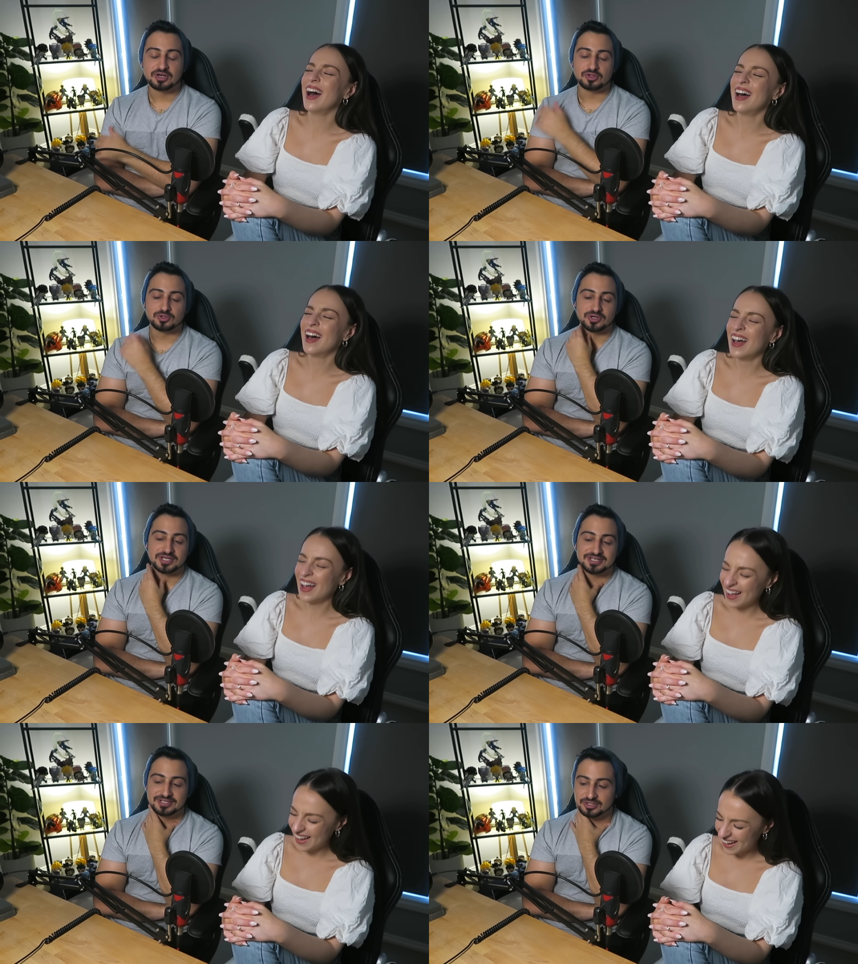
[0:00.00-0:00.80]
Speaker 1: no,
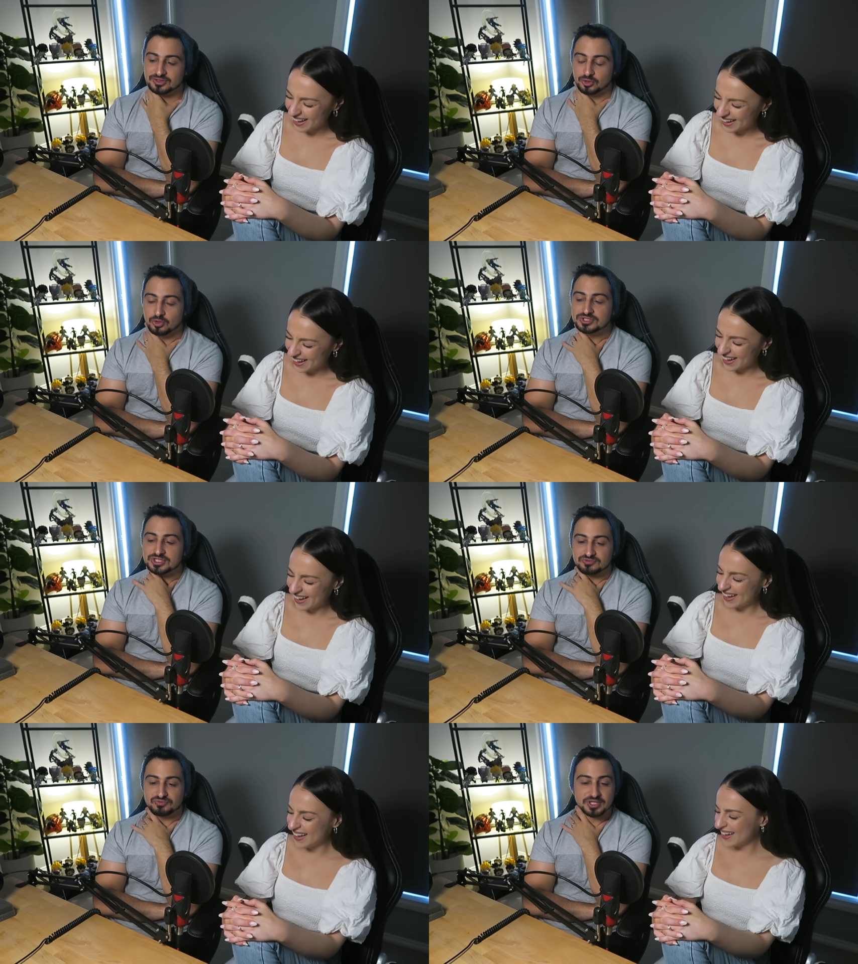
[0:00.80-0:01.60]
look, Thor's
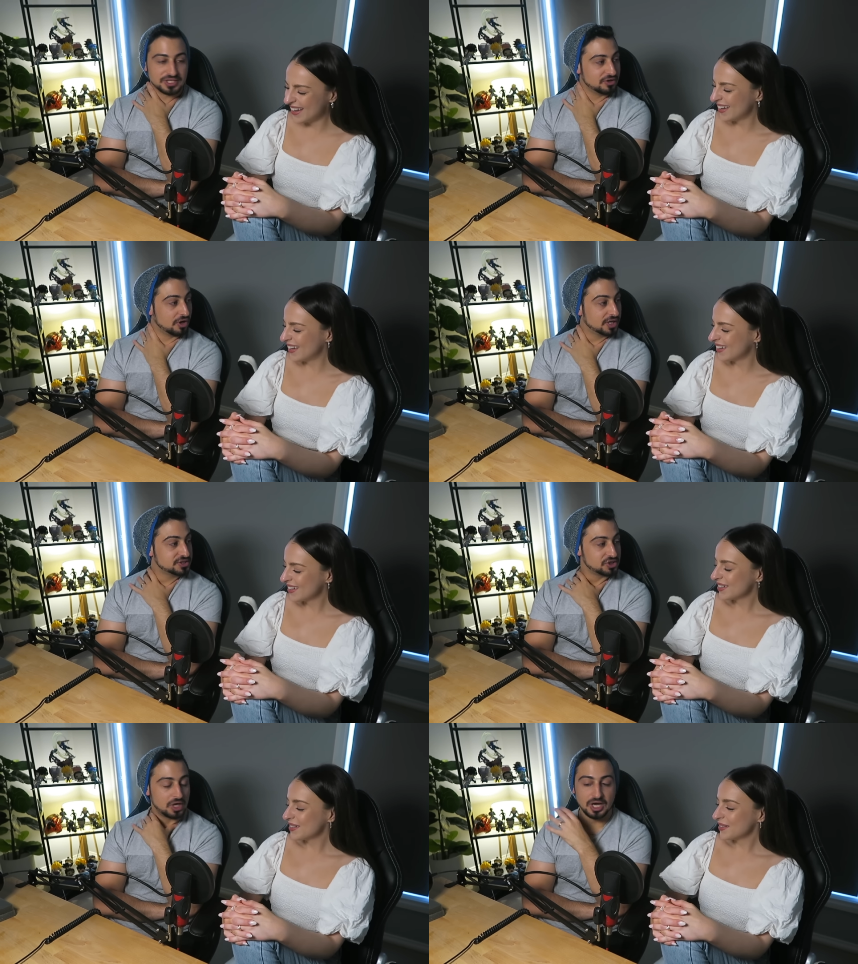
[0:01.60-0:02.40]
is really
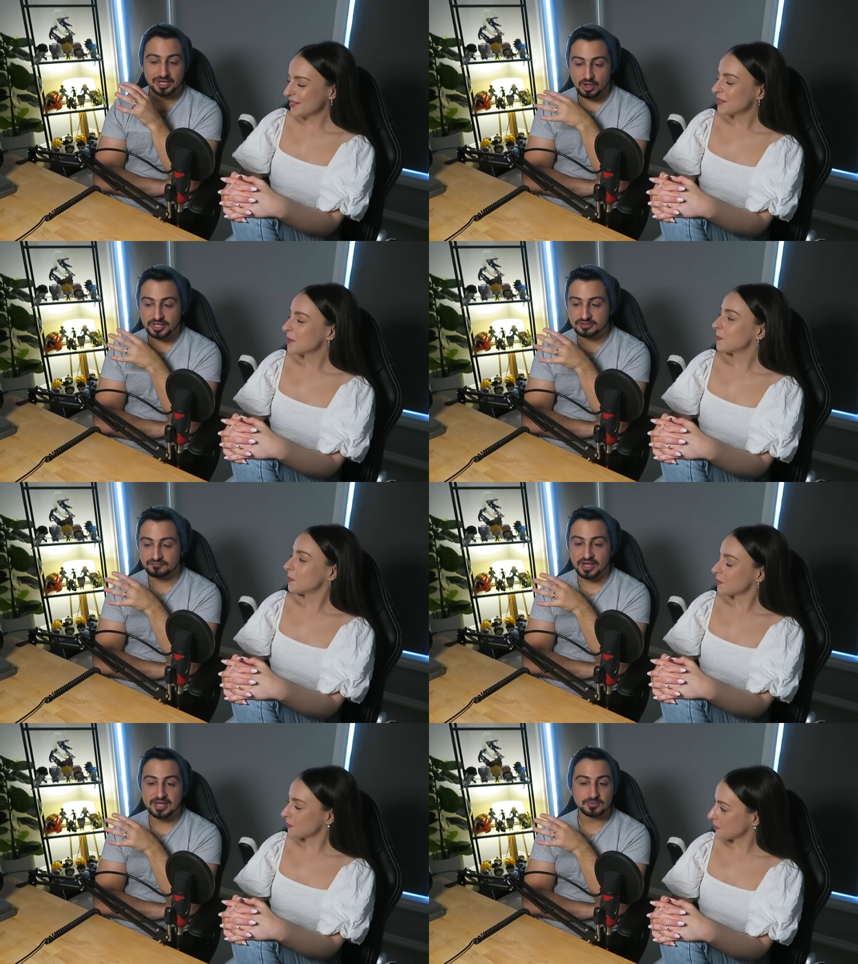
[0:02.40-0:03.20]
nice. I, I like the
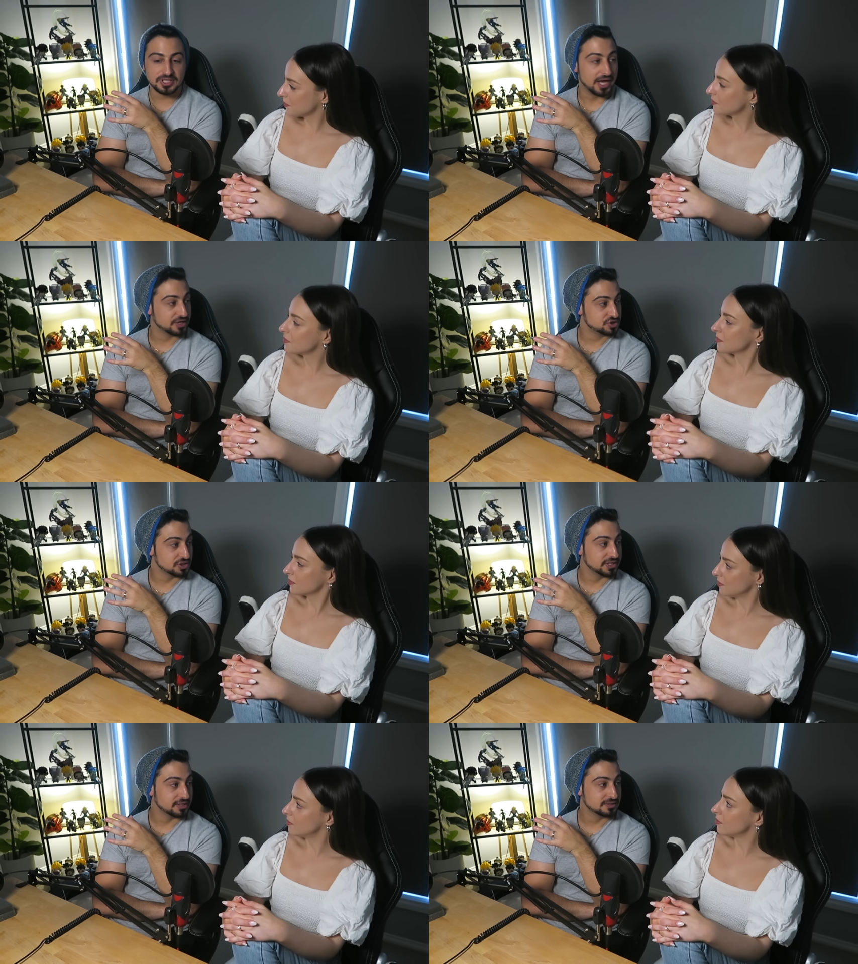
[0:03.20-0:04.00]
family
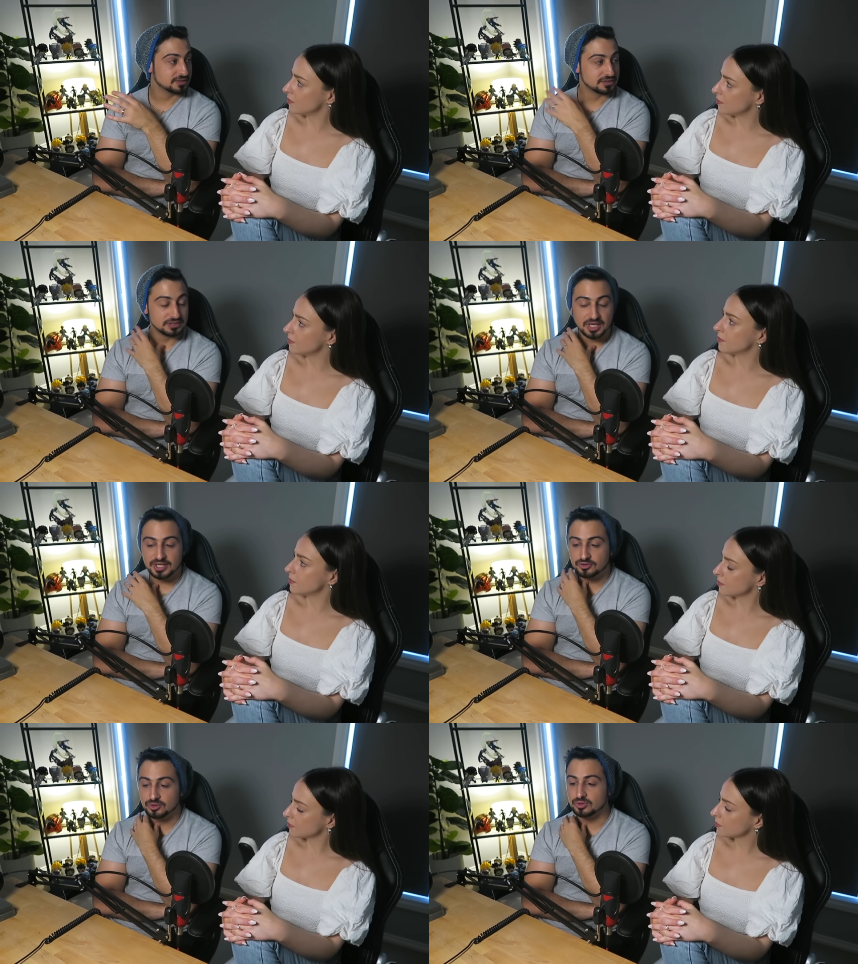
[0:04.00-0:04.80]
actually. Mm. Yeah,
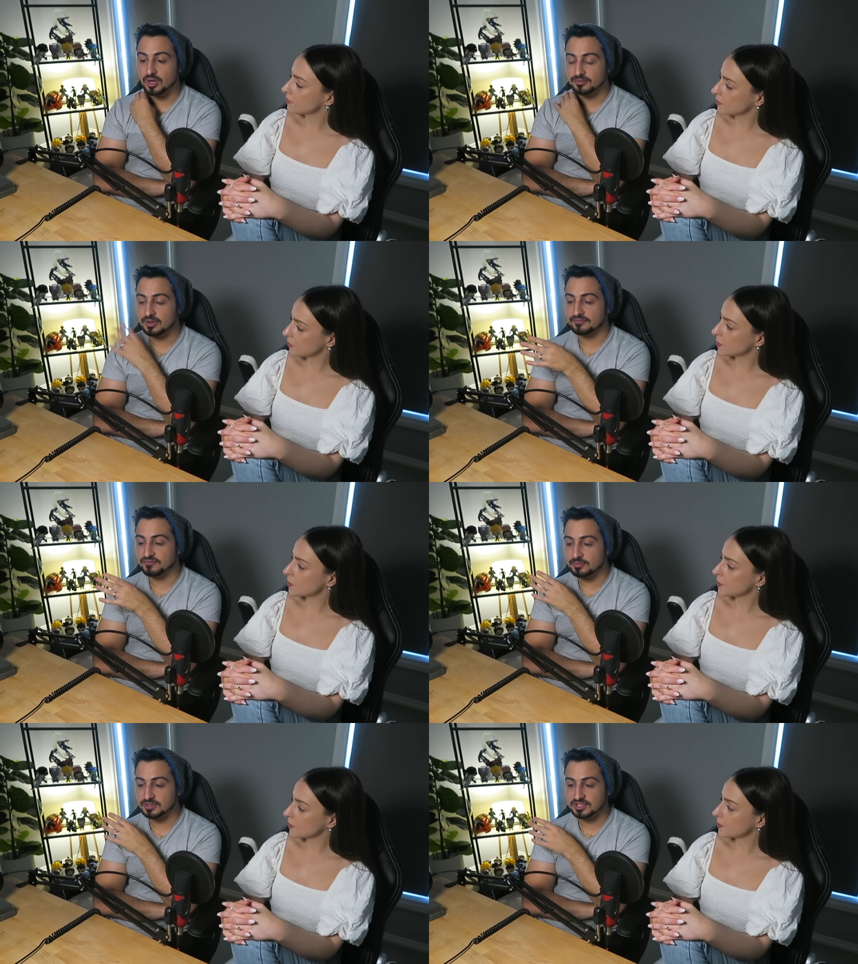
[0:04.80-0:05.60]
I do. I, I
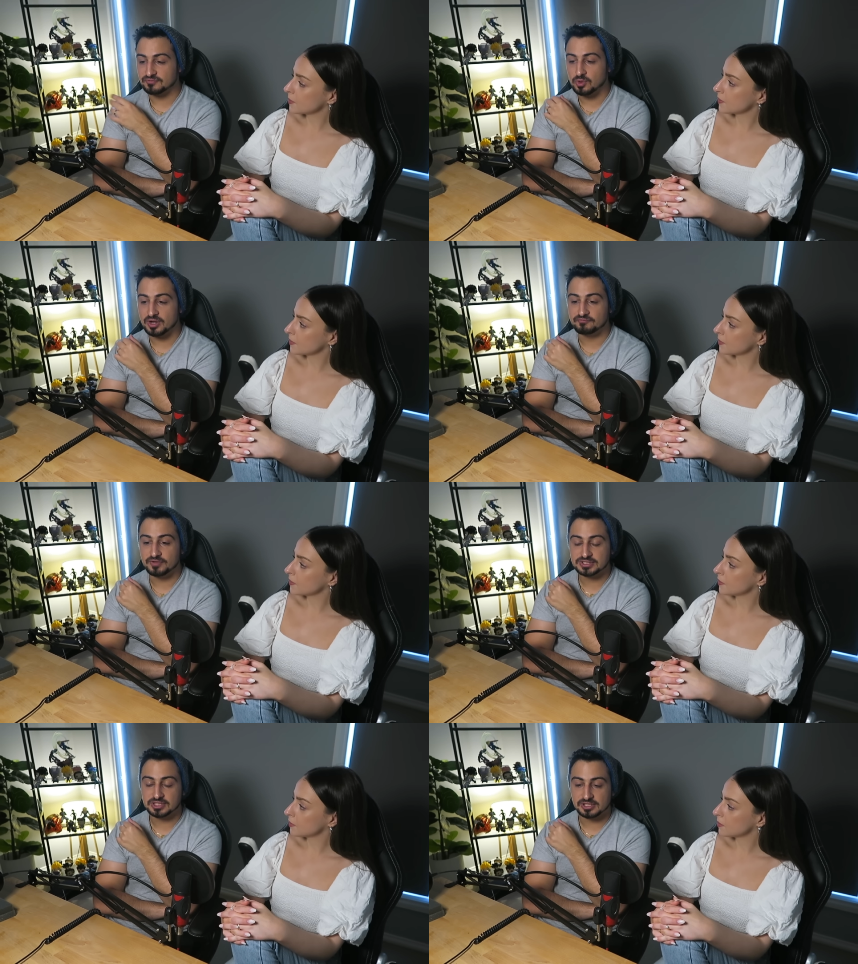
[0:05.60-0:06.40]
found myself quite
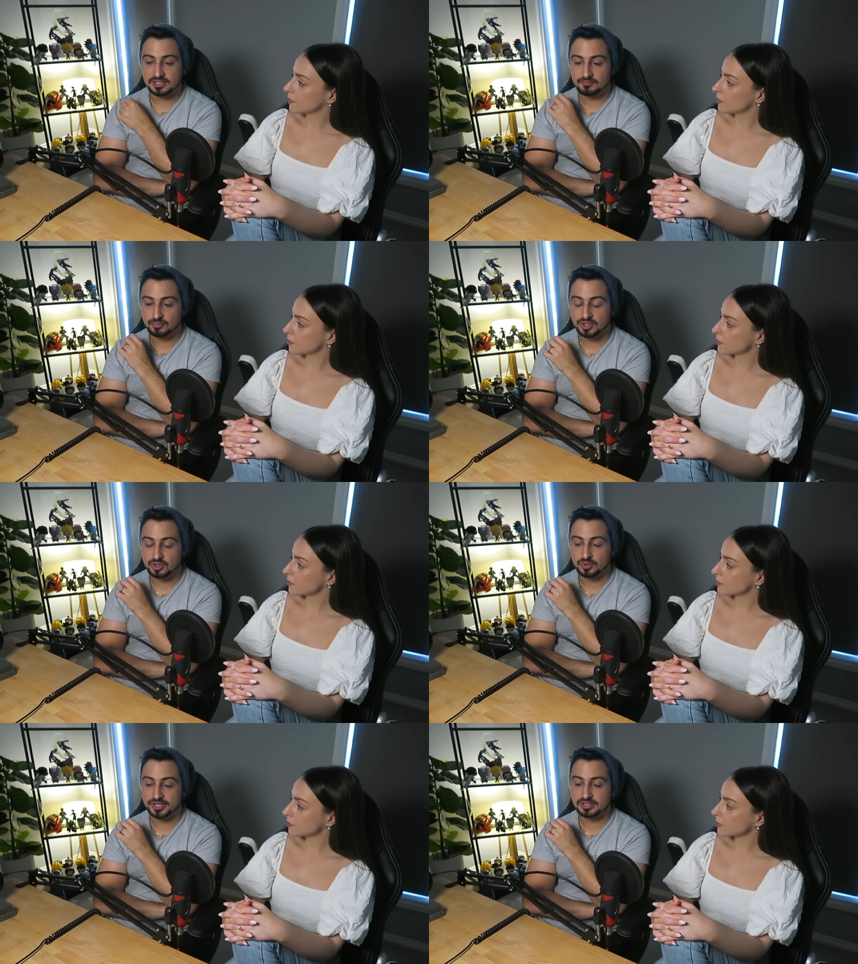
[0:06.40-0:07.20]
invested in them
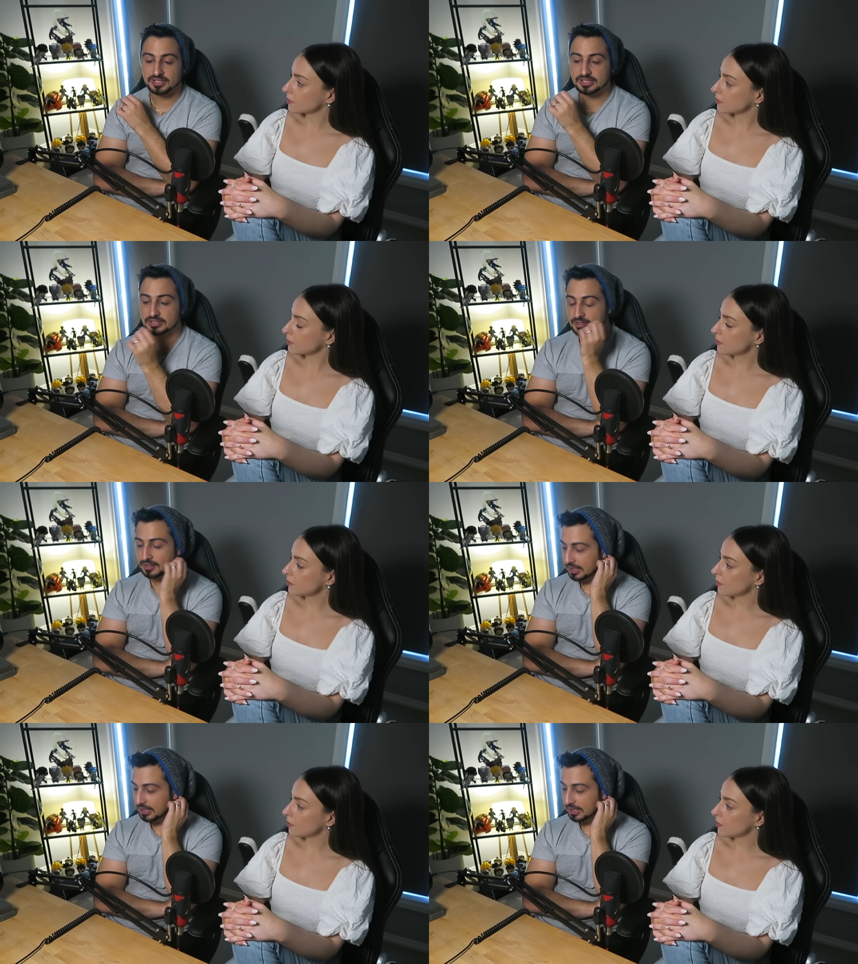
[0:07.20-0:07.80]
pretty quickly.